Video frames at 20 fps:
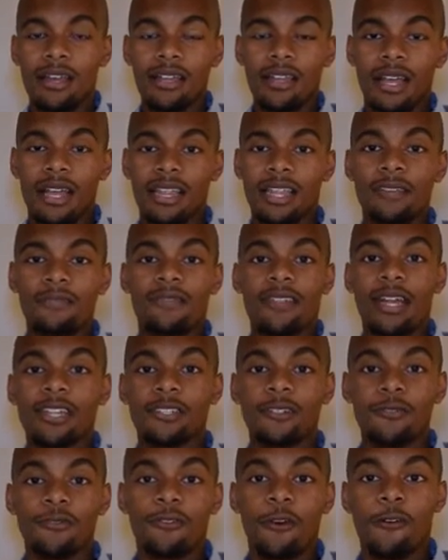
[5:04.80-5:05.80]
I lived not
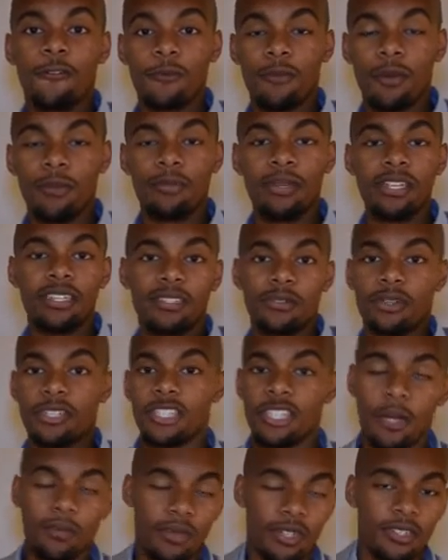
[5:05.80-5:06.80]
too far from a beach, so I
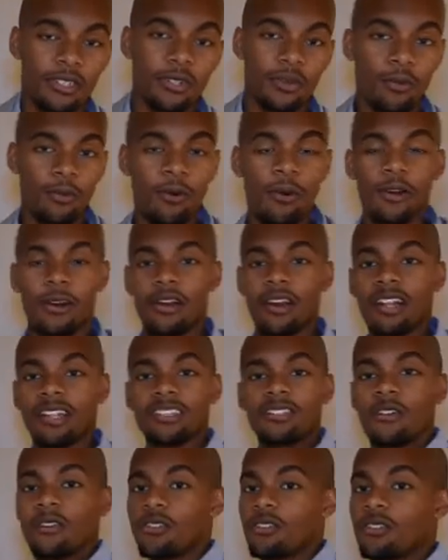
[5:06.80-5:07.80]
jumped into the water and I
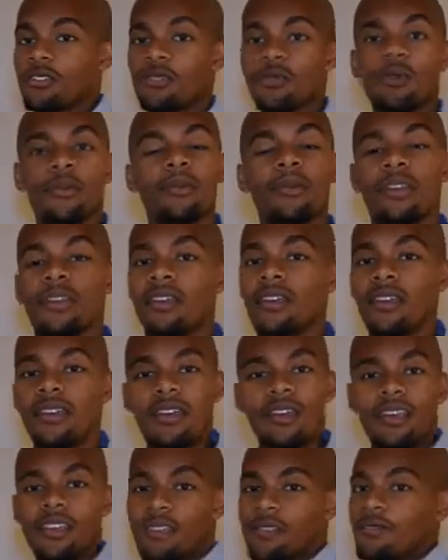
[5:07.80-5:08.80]
started swimming
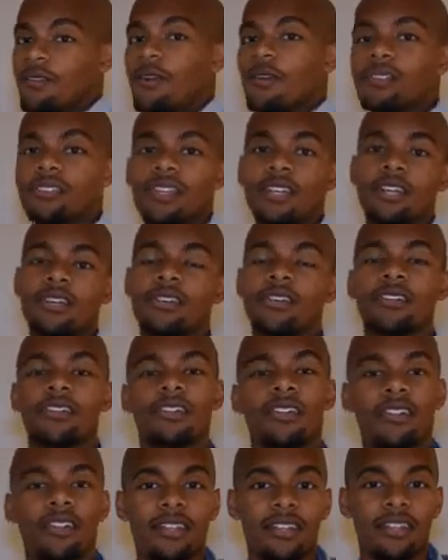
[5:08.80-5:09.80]
as far as I could.
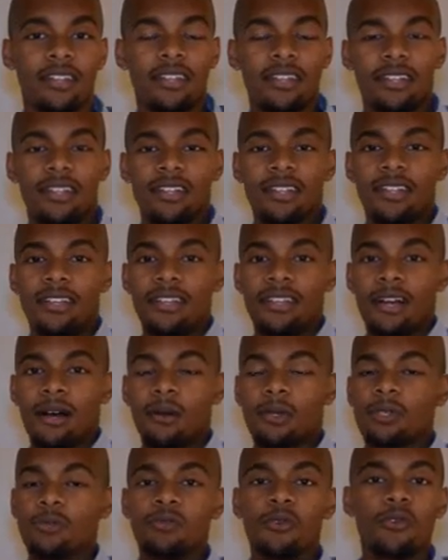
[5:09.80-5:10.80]
I
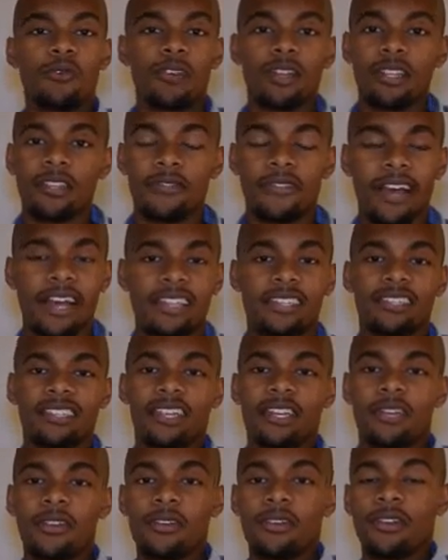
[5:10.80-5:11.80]
was moving as fast as I
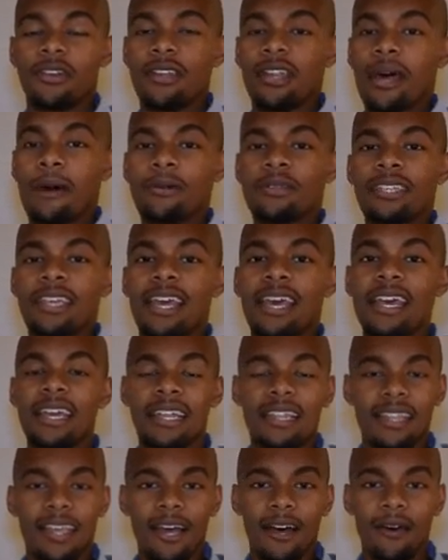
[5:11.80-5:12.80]
could. I was
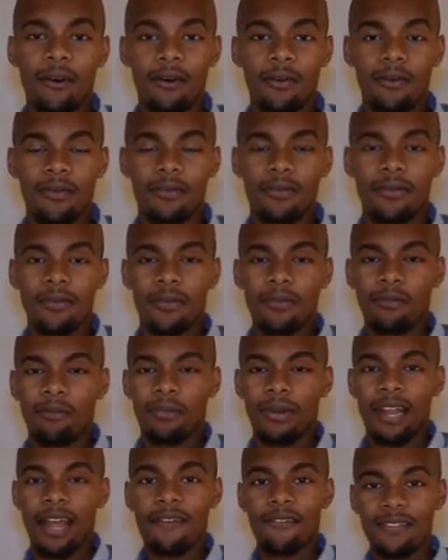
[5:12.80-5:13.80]
ached out,
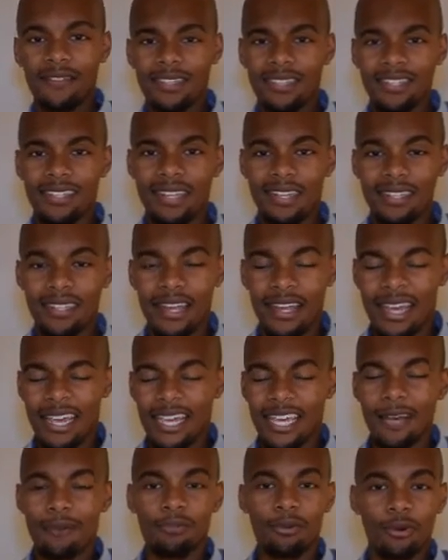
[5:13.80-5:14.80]
but ever since that day, I
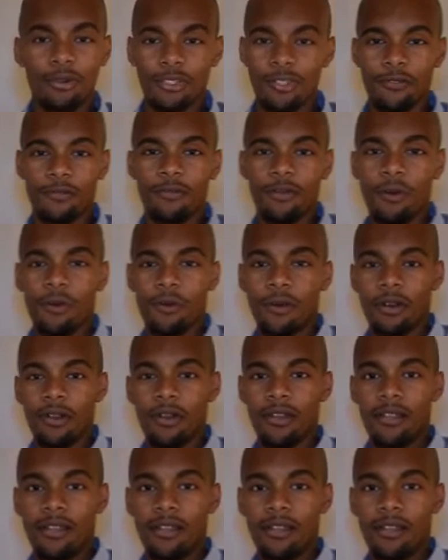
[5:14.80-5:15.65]
kept pushing forward.